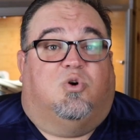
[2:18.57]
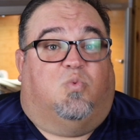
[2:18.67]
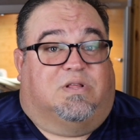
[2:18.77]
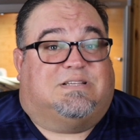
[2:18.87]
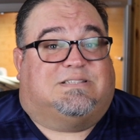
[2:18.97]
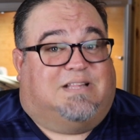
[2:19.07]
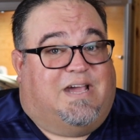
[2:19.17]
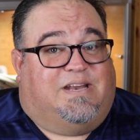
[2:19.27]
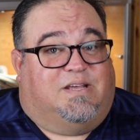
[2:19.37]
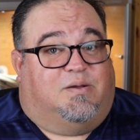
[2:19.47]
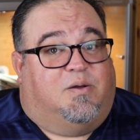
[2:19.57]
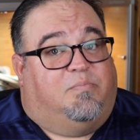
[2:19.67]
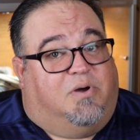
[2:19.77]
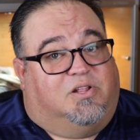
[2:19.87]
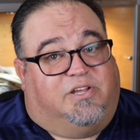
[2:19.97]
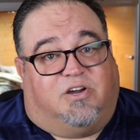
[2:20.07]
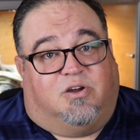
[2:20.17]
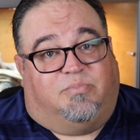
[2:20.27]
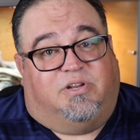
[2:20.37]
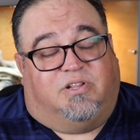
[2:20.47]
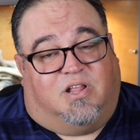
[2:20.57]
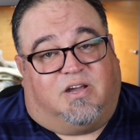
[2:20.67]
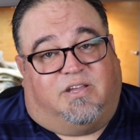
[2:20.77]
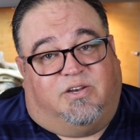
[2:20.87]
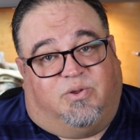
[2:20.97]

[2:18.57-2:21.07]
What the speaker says: with sliding polycarbonate locking